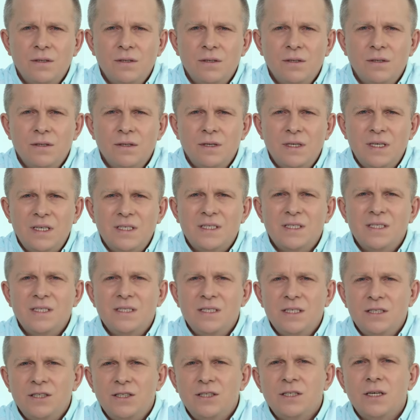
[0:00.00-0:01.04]
If right
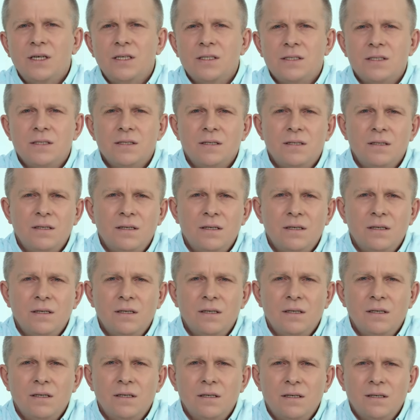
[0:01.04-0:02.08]
now you are
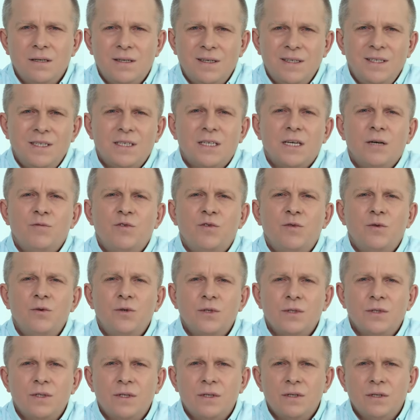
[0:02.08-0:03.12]
robbing him of his
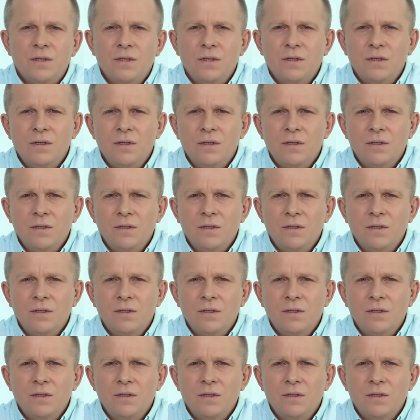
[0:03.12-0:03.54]
future